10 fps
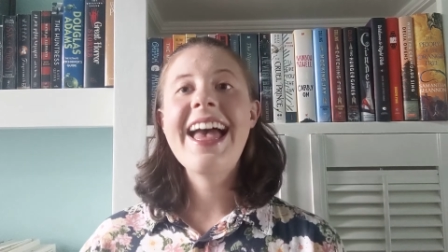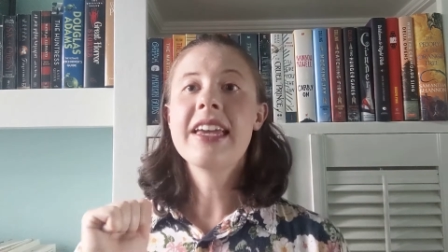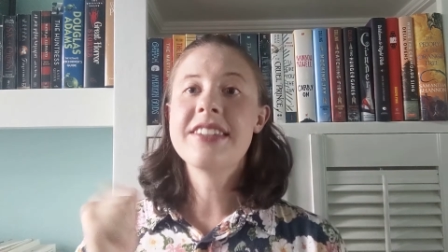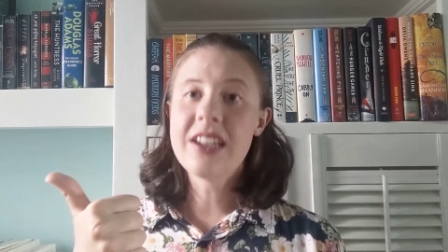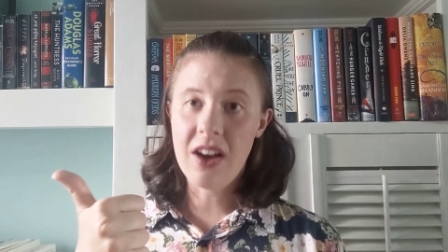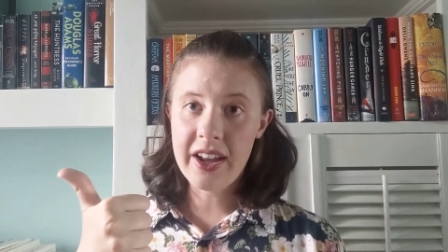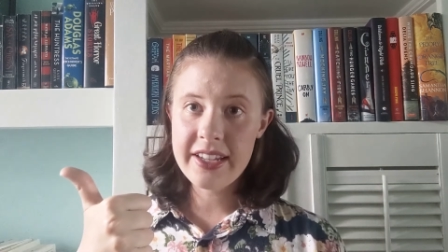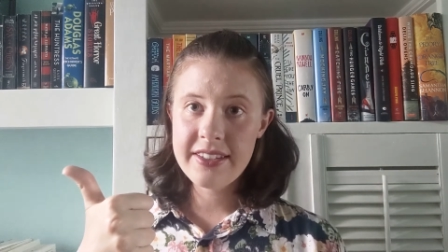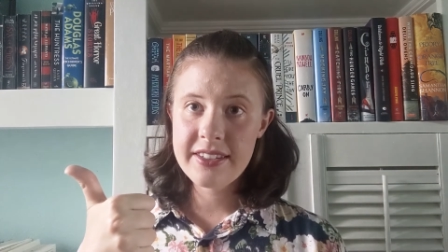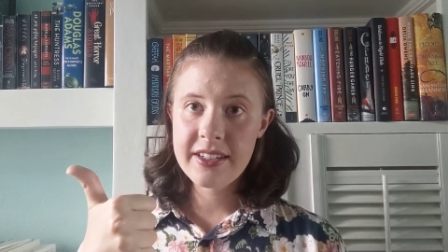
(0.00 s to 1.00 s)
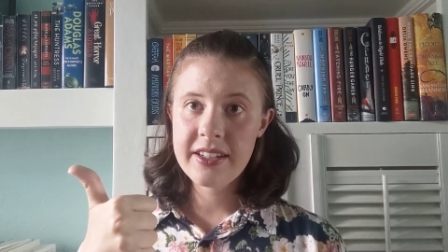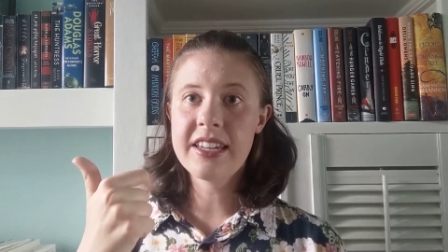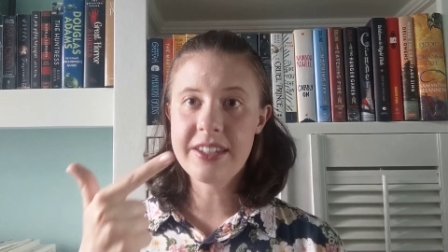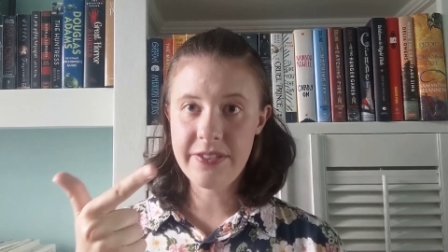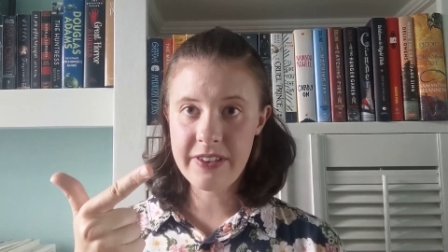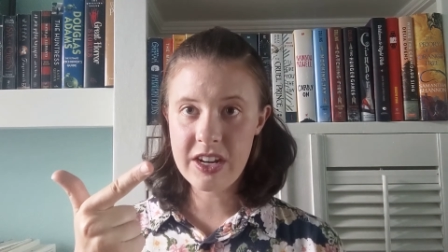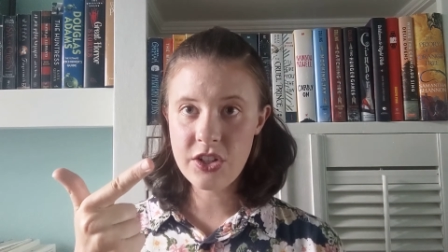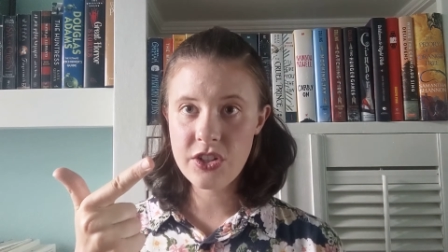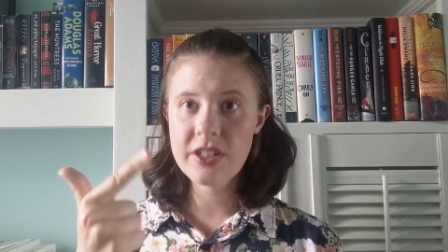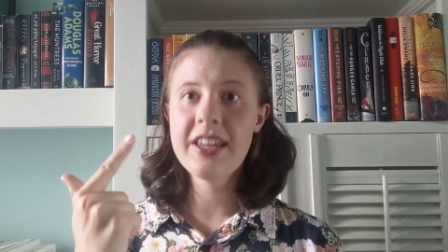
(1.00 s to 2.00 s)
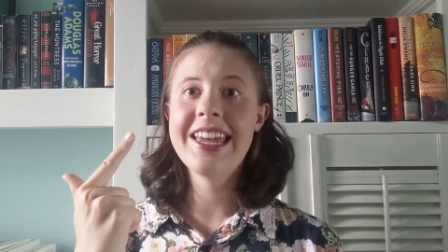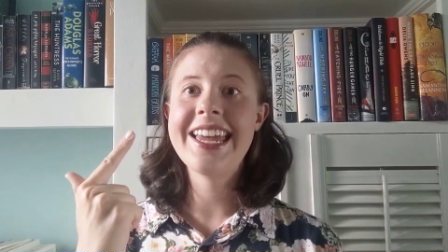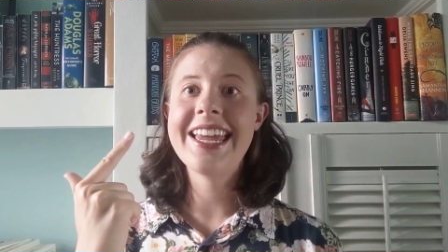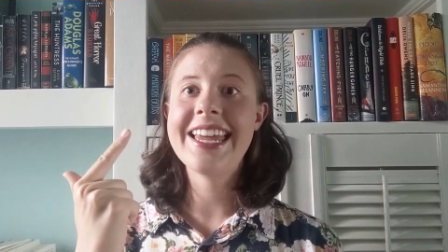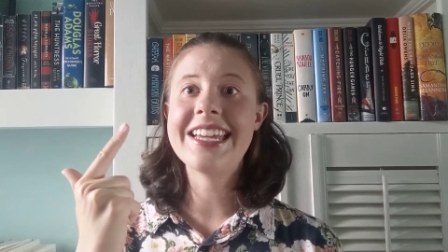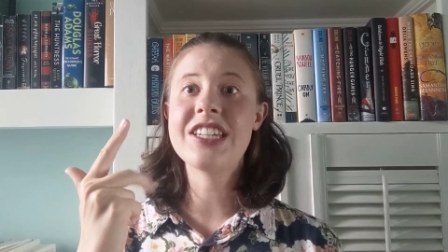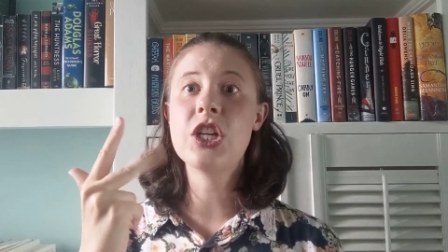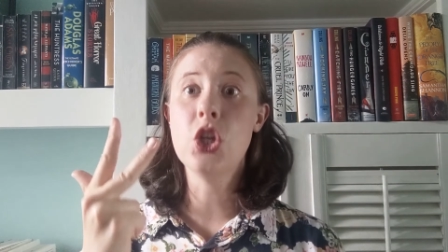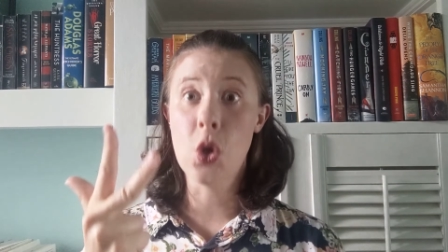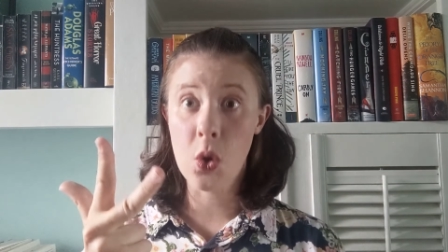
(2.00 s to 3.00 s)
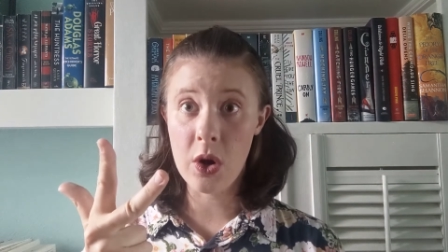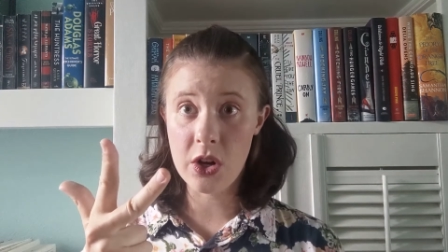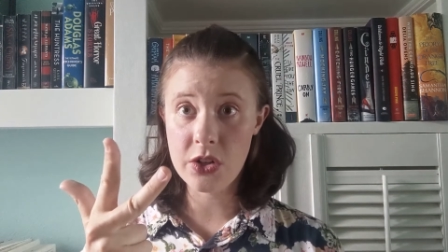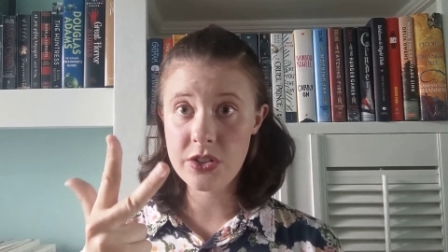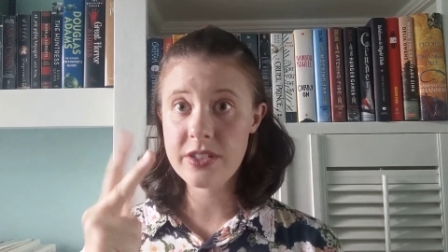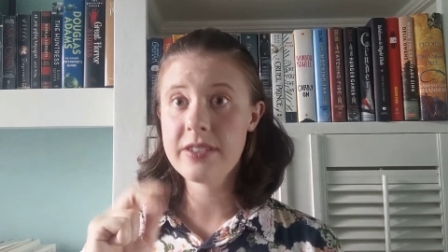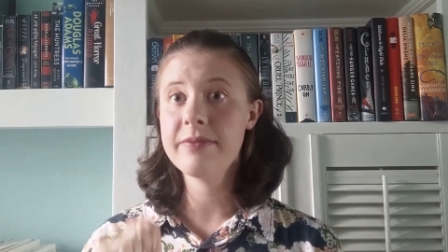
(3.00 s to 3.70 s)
Is it honest? Is it finished? is it yours?